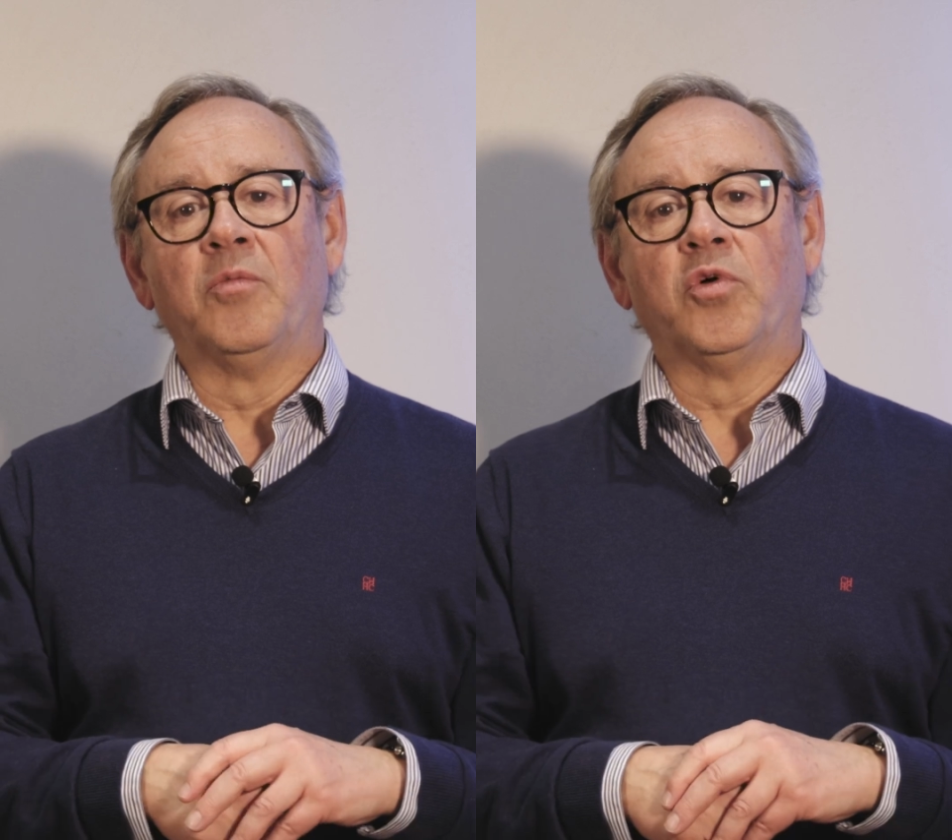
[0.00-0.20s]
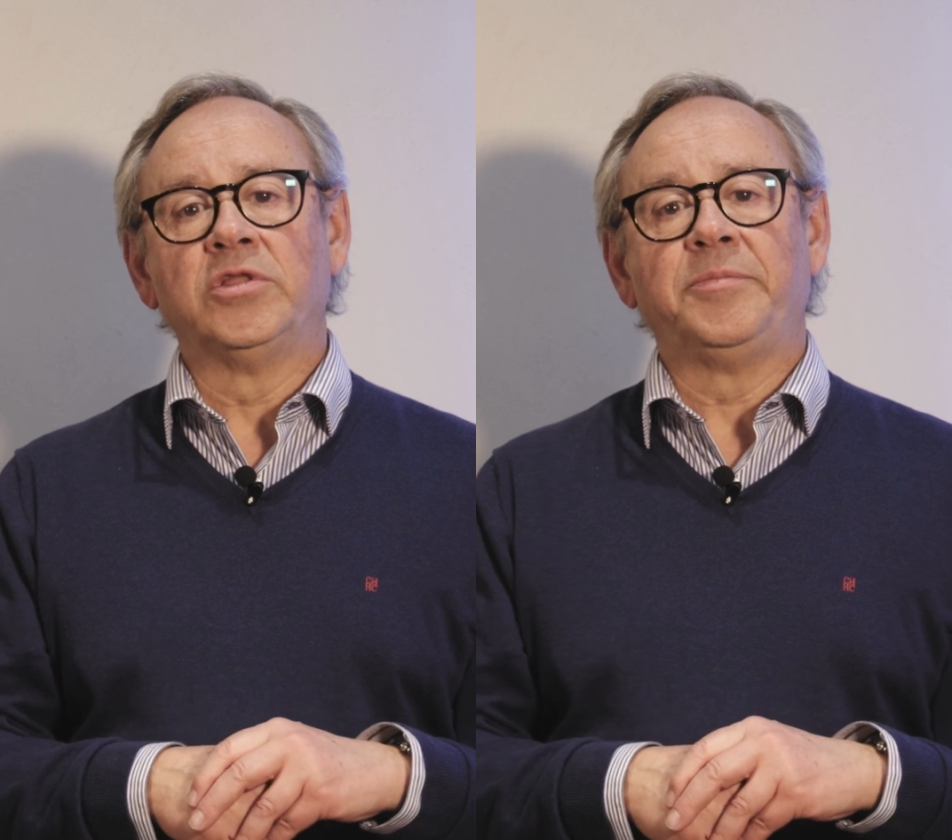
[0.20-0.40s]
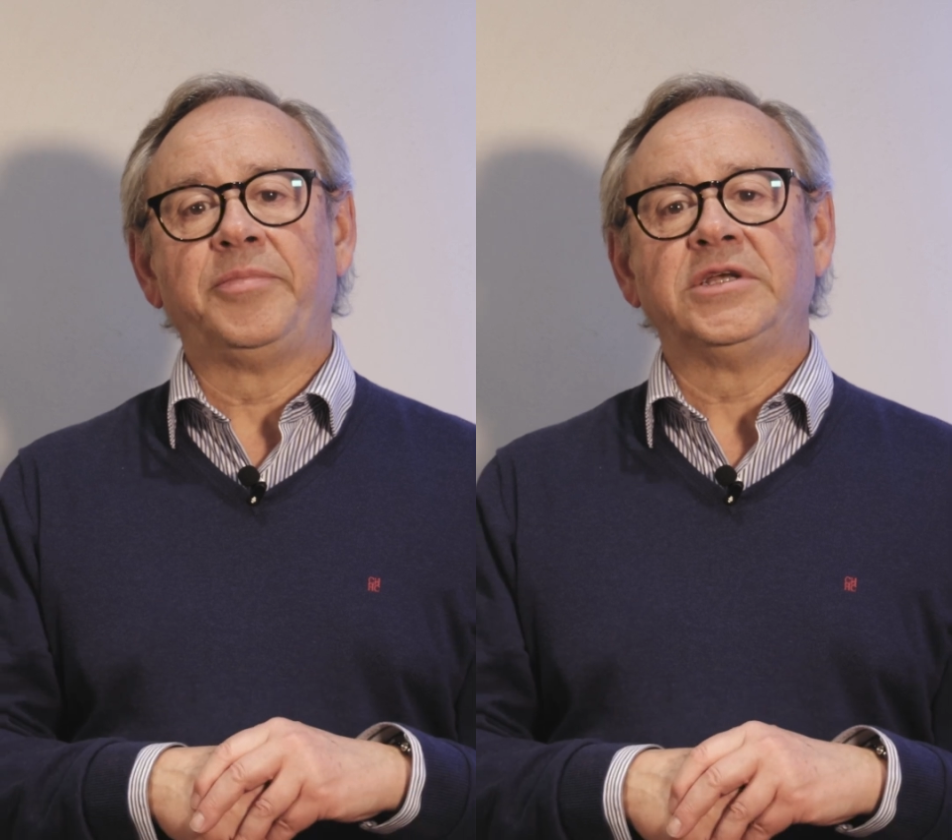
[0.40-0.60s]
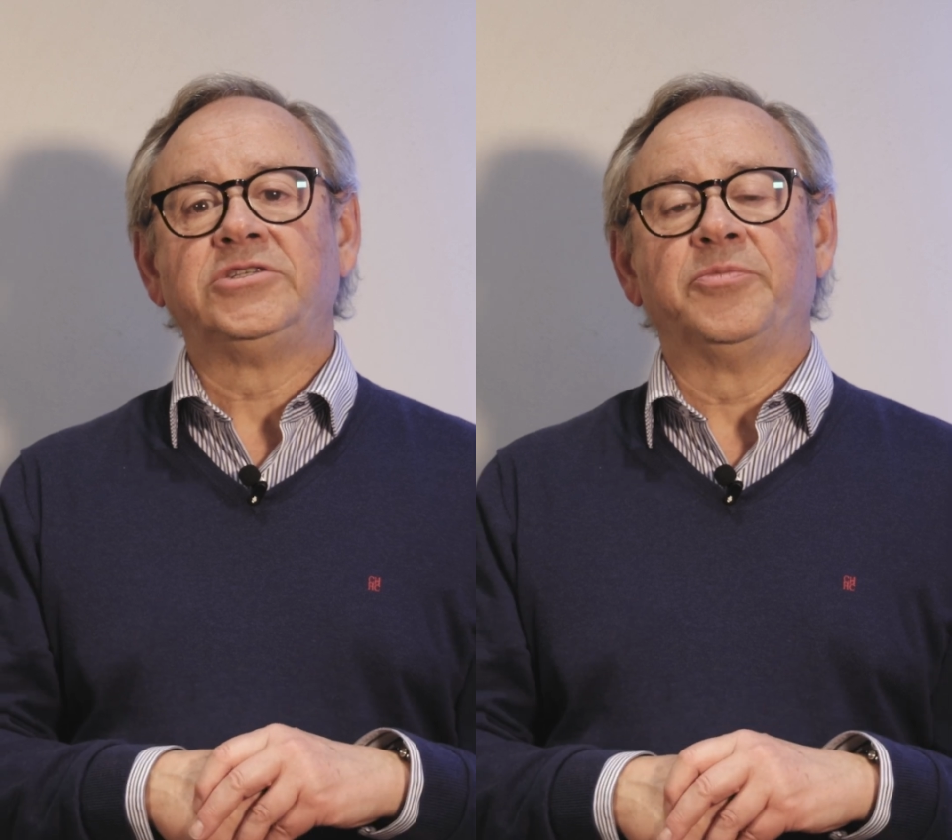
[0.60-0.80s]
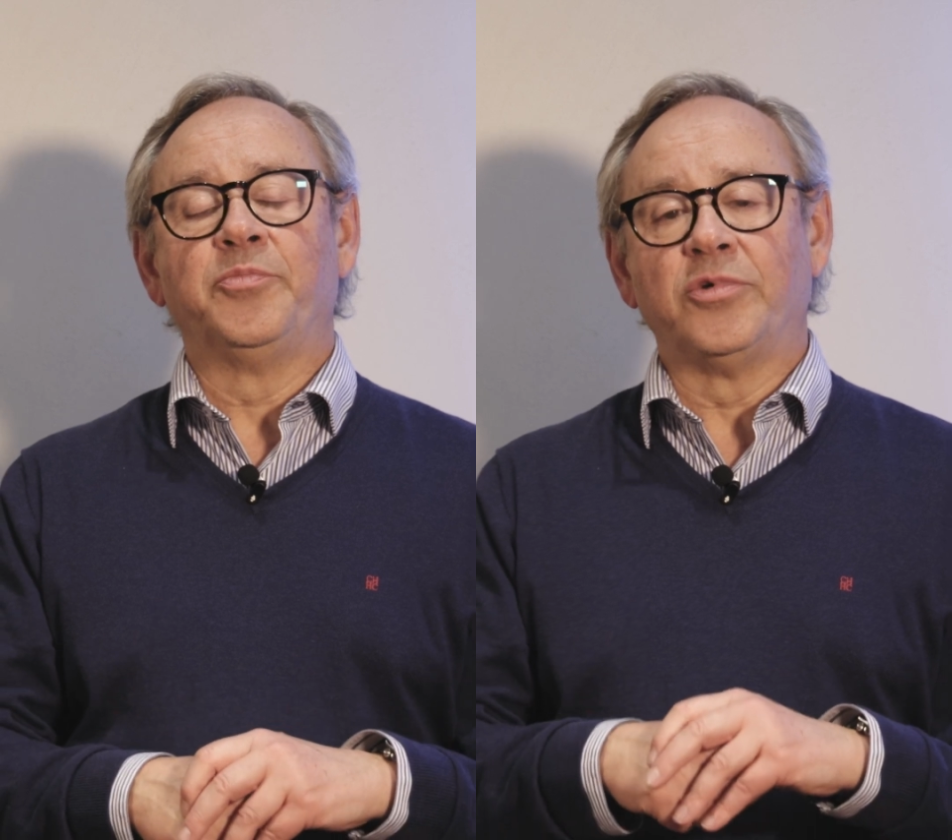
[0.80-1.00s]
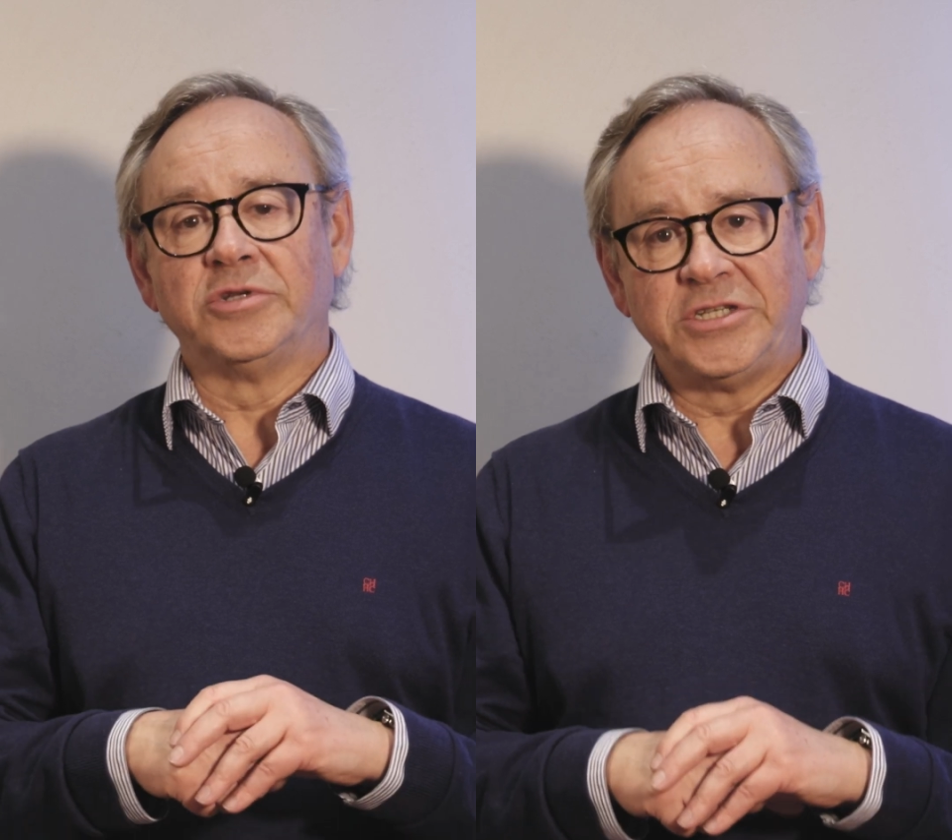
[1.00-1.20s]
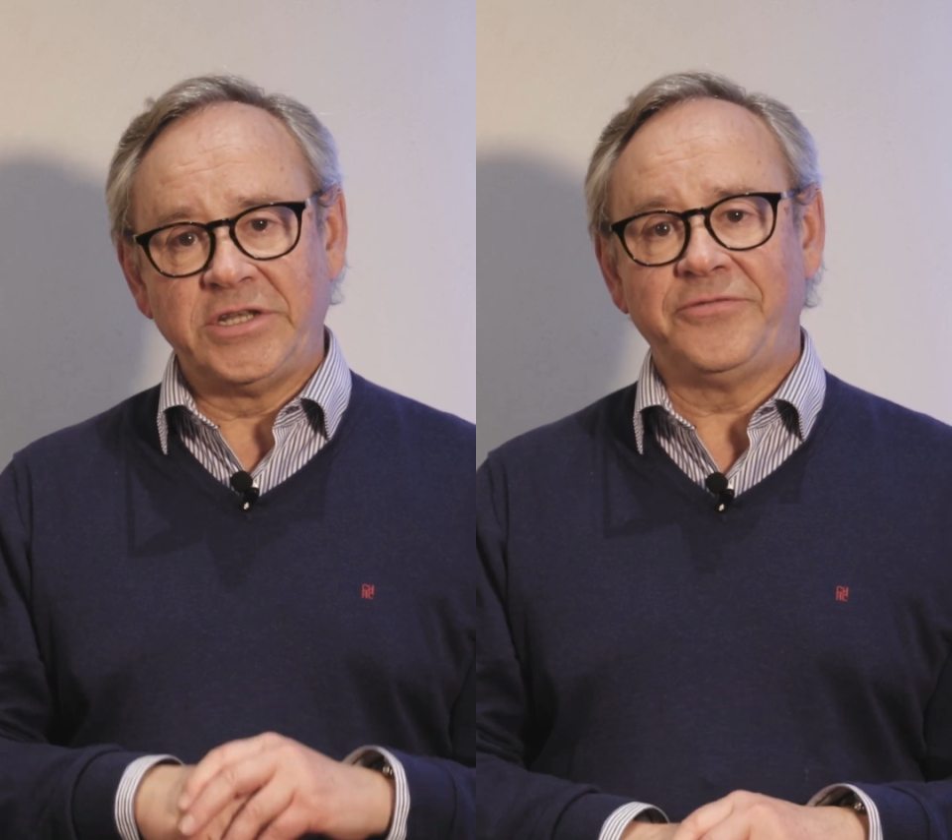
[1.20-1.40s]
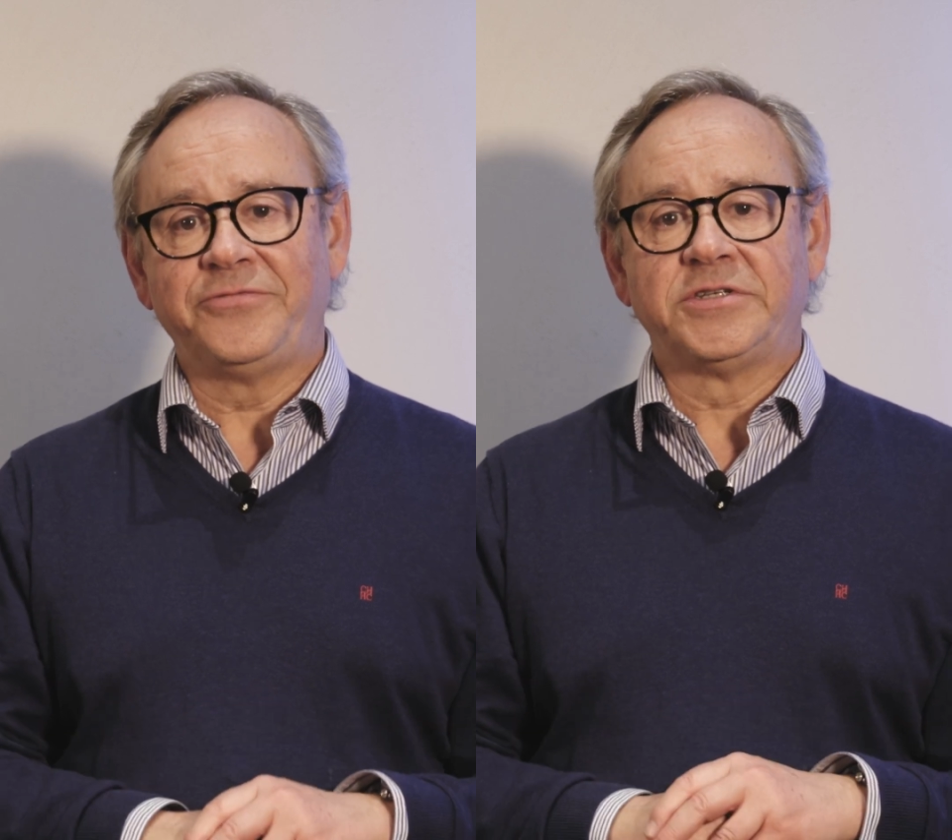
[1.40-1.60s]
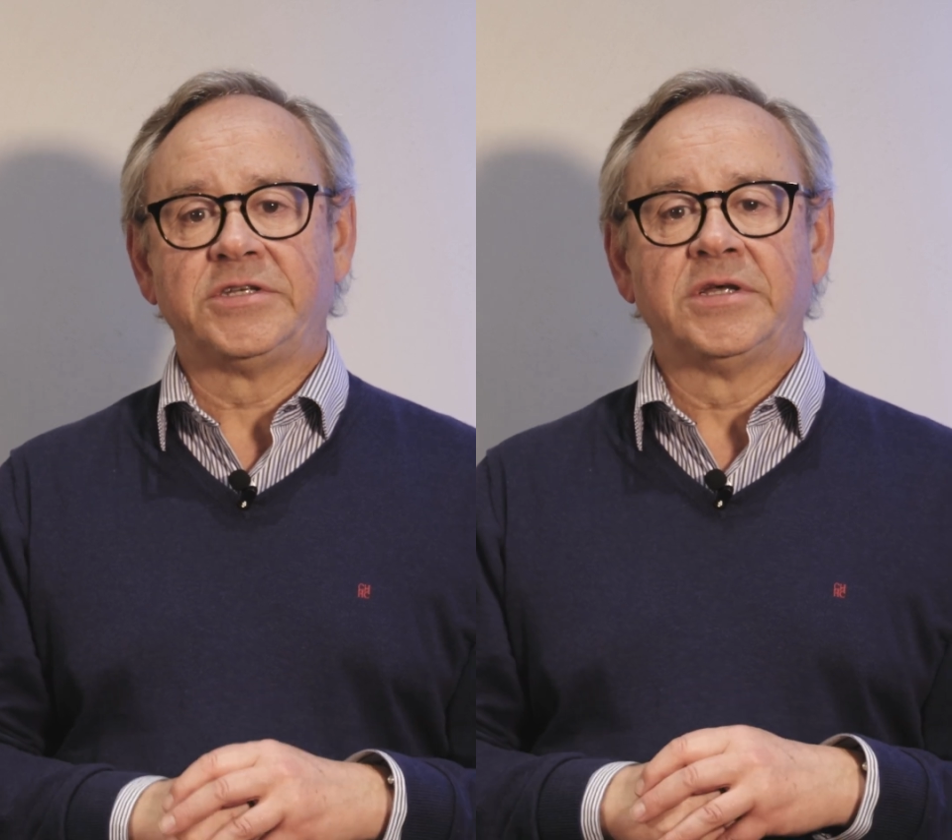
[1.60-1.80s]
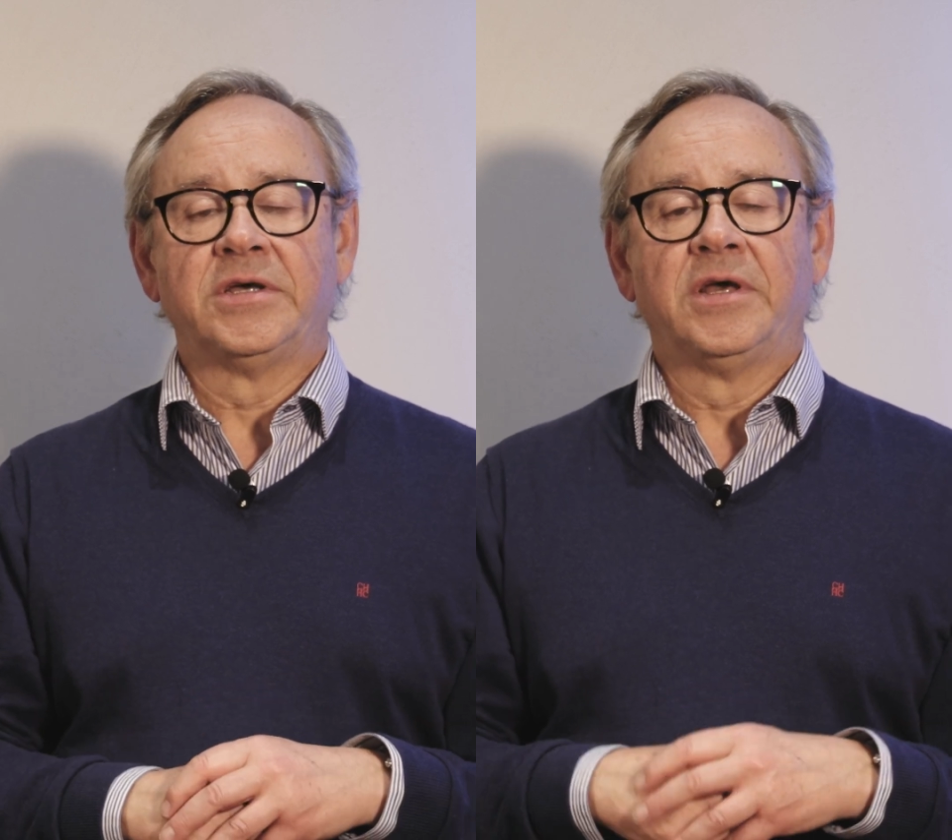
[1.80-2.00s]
and what the patient perceives,